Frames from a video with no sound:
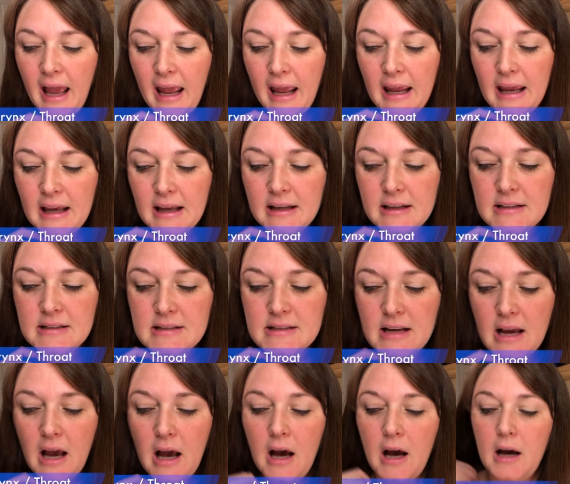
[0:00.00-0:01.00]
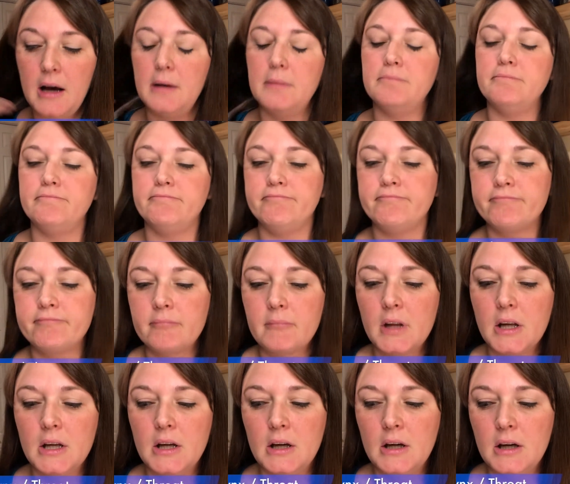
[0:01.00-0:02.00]
And
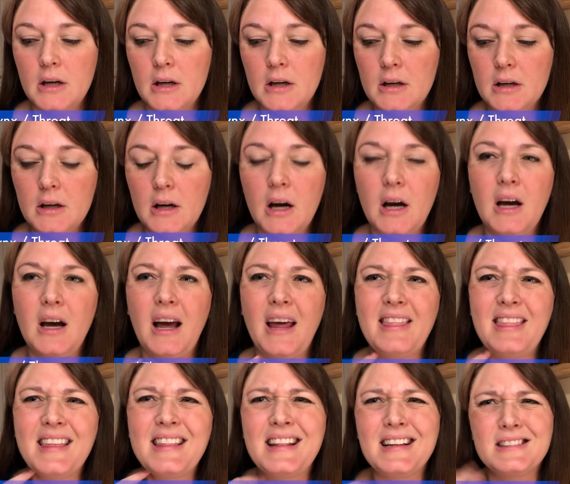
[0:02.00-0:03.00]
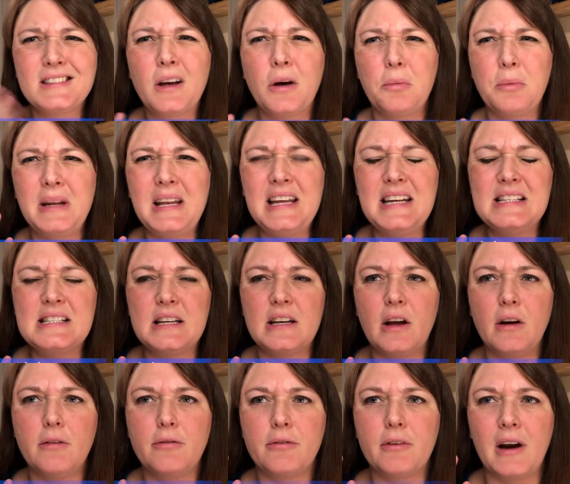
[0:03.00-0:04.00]
I think that's all we need to
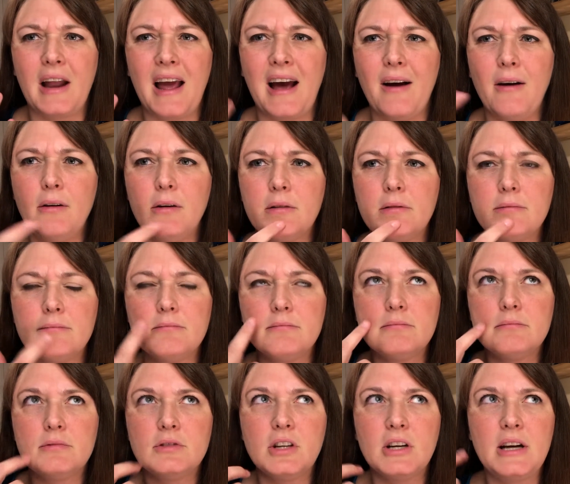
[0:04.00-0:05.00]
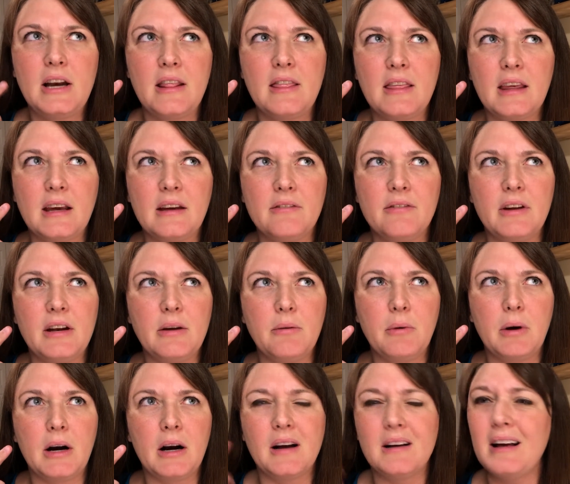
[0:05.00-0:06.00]
know for now. I'm trying to think of
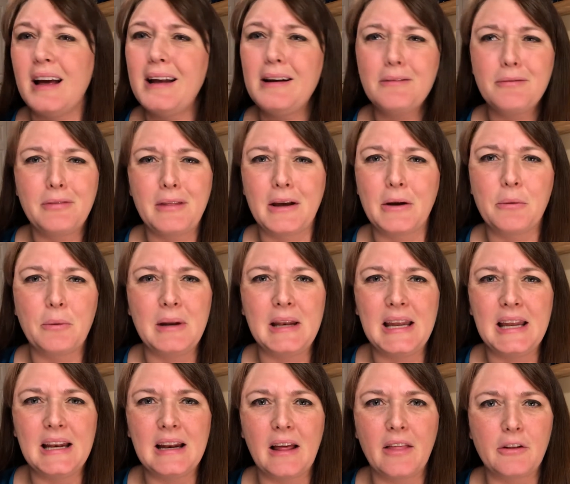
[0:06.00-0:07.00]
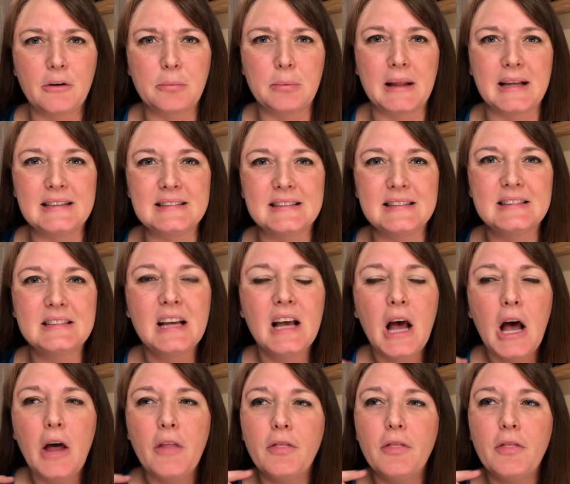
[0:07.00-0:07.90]
anywhere else. I don't think we need other places.